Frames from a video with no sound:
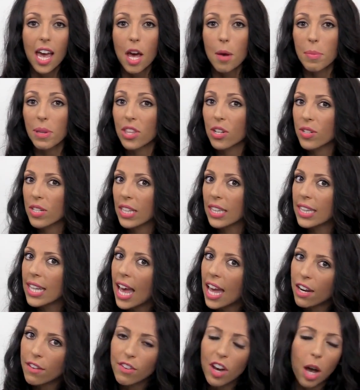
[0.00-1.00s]
But there's a
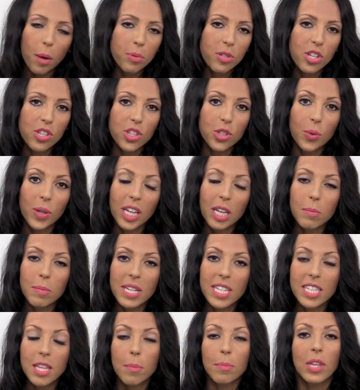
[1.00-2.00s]
lot of options, so it can be
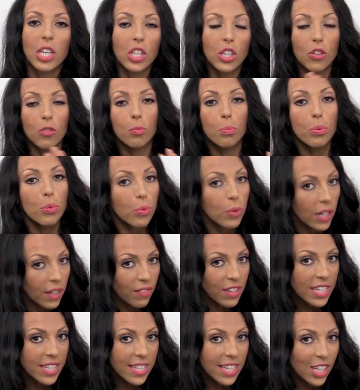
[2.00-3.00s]
something you've
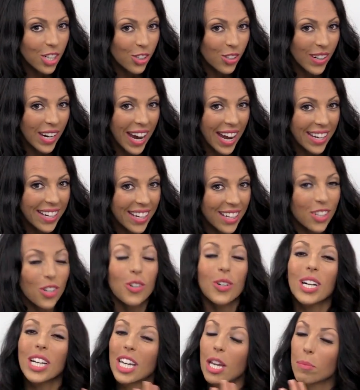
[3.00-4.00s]
previously created
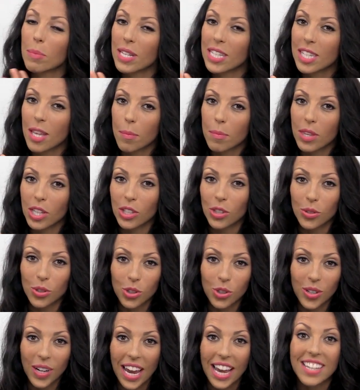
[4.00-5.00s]
or it can be something you
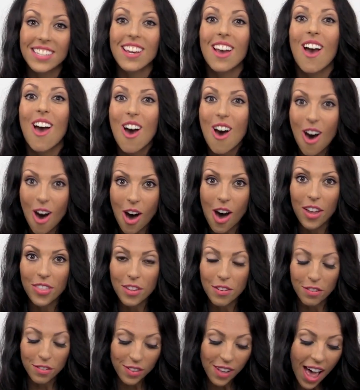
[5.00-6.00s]
create on
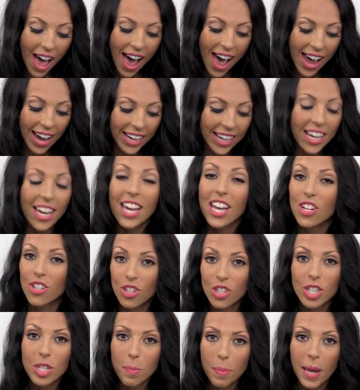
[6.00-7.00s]
the fly,
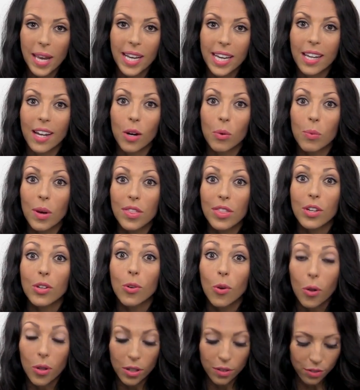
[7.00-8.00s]
just depending on what the
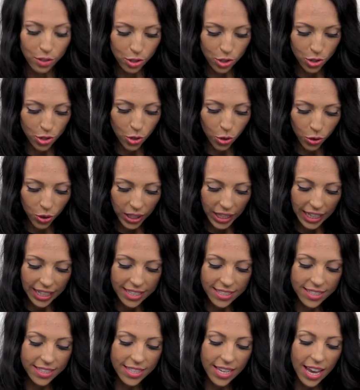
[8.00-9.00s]
goal of your story
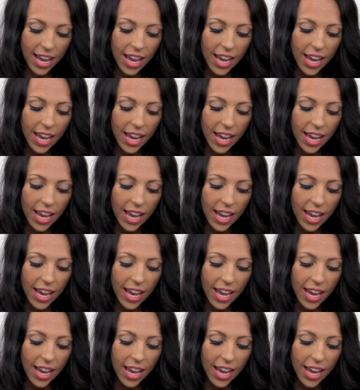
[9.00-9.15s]
is.